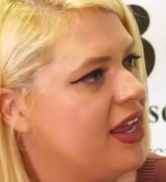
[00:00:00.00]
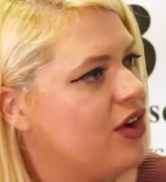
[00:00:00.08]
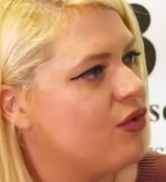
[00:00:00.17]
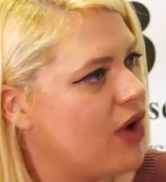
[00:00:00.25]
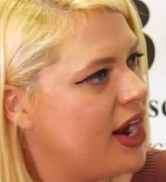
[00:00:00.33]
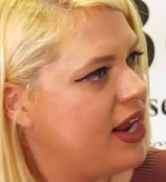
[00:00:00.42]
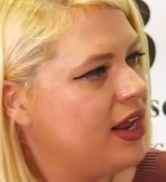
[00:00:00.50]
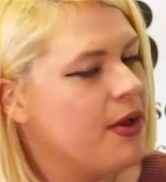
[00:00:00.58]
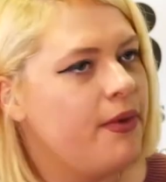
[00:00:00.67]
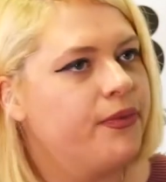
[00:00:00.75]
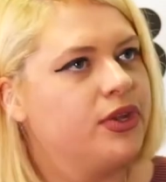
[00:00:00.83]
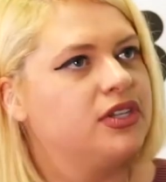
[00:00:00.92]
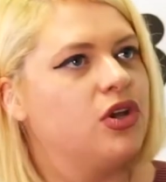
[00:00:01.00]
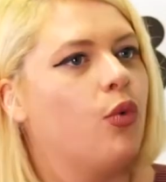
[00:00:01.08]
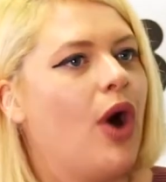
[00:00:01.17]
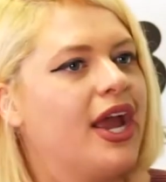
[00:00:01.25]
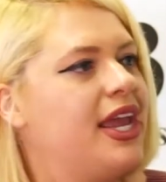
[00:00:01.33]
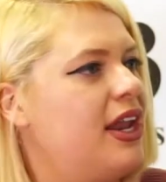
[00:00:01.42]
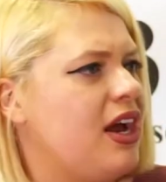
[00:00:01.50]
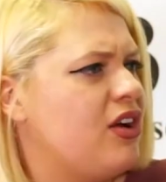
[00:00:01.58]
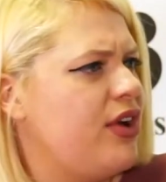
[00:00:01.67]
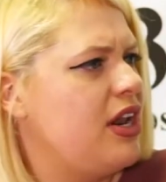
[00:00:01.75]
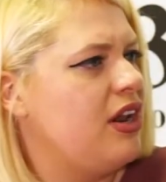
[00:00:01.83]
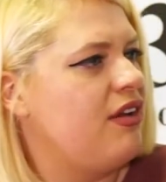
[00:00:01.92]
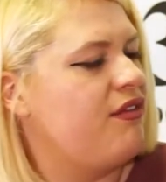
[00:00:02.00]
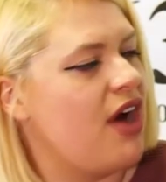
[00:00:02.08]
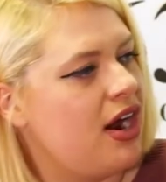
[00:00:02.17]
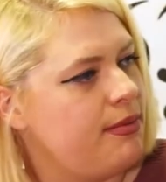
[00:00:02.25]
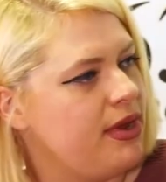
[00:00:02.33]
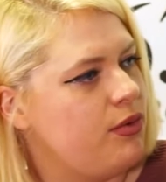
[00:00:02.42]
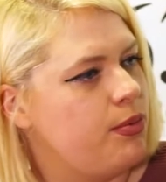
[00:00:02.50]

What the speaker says: Right? So why can't I create an environment